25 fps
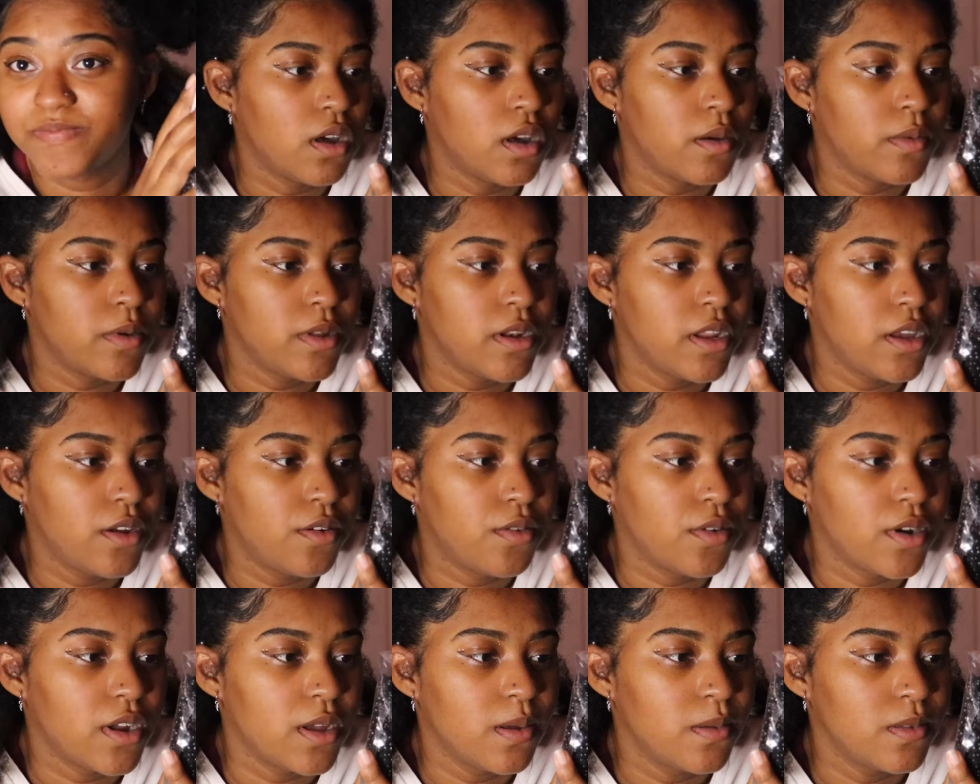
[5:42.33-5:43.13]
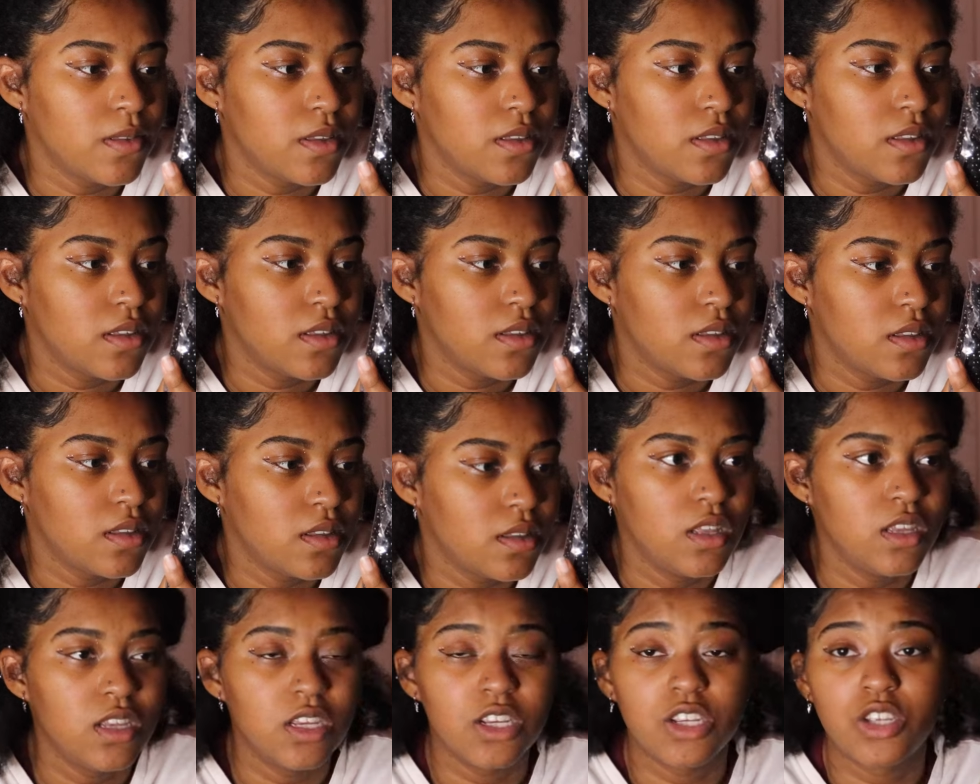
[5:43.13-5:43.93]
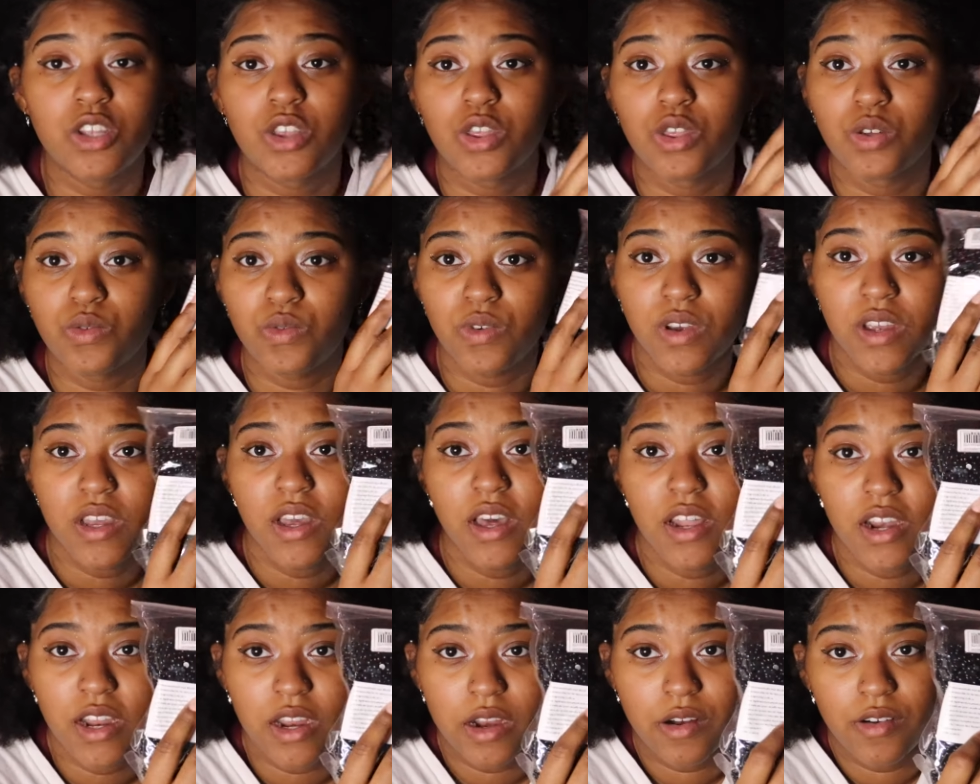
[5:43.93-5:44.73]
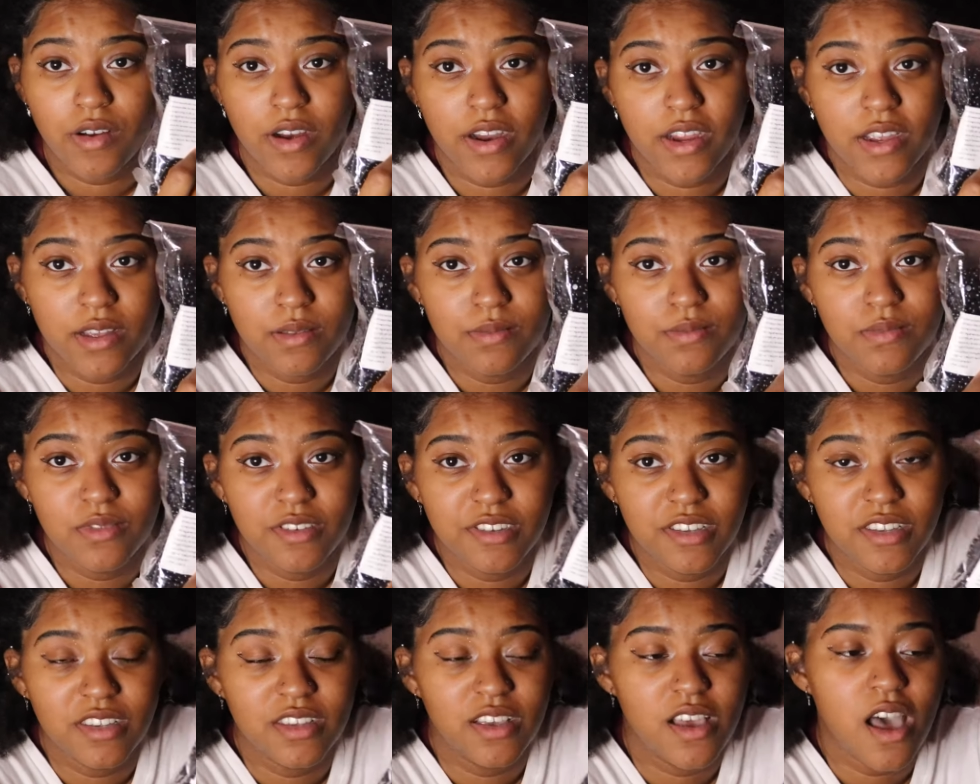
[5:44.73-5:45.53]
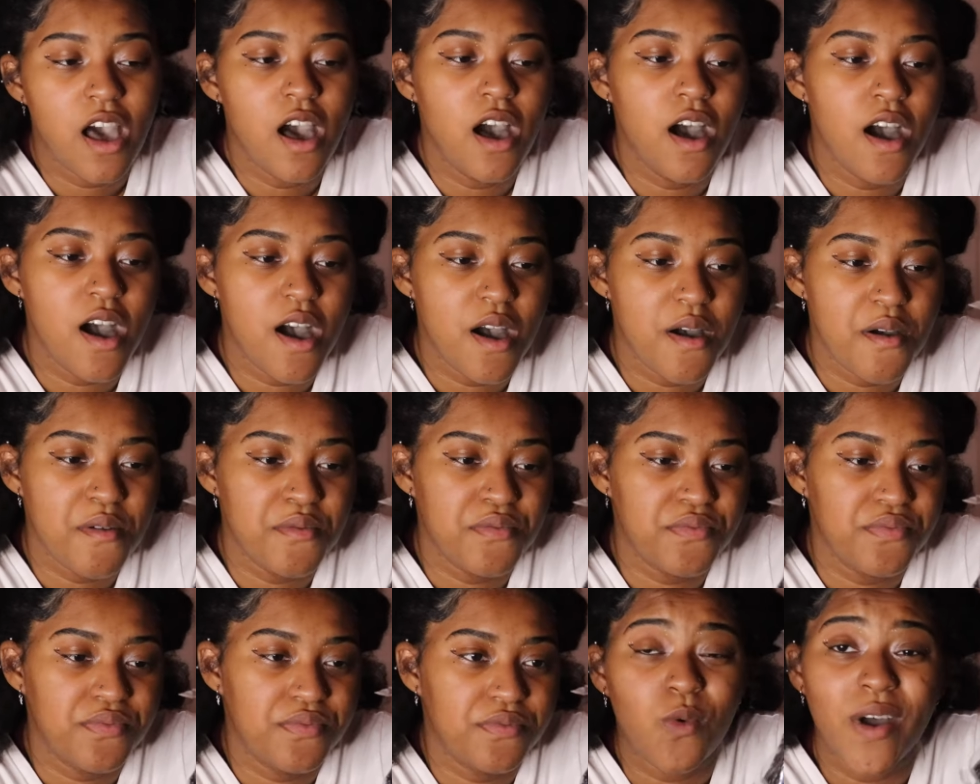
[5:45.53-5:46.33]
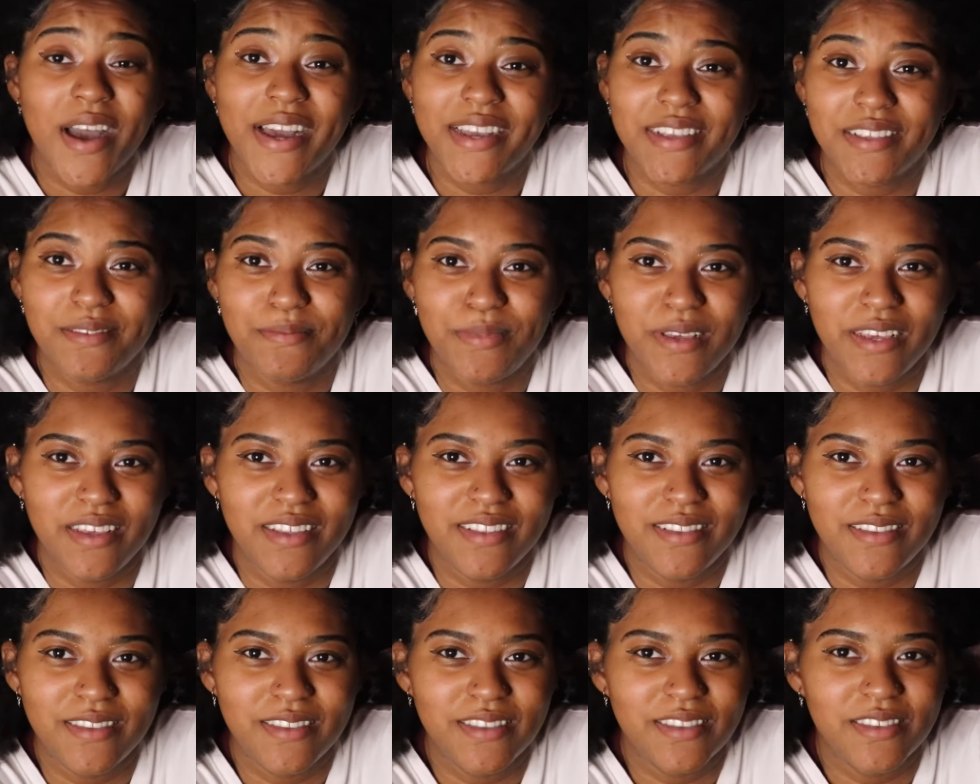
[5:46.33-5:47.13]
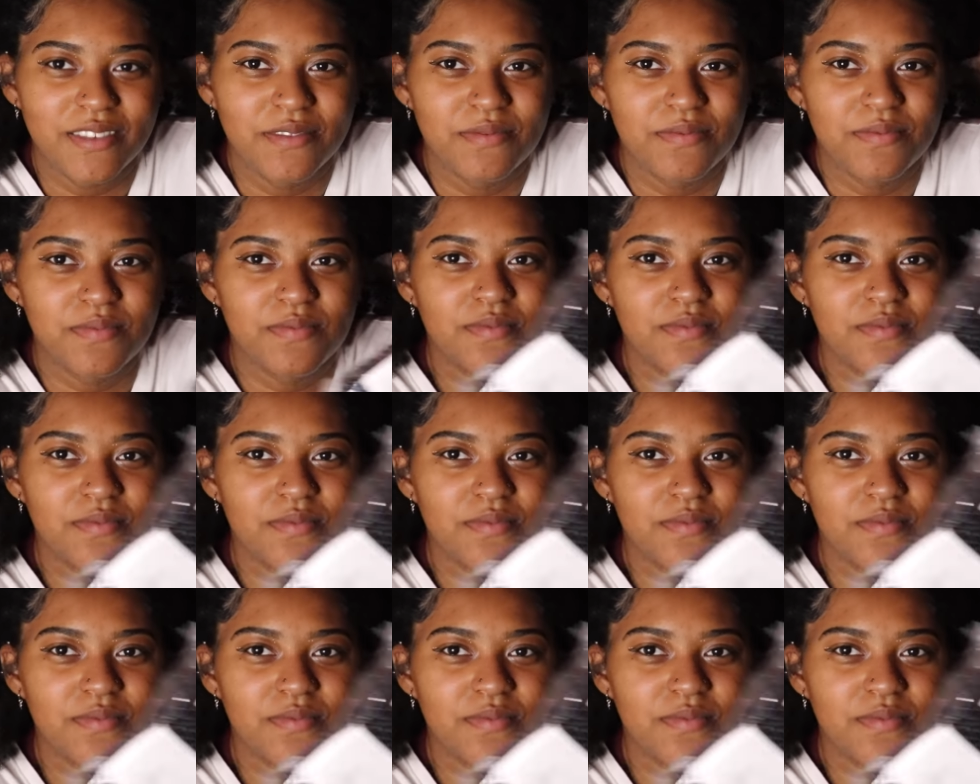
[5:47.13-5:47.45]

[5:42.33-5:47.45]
How many grams is this? This is three hundred grams of wax beads.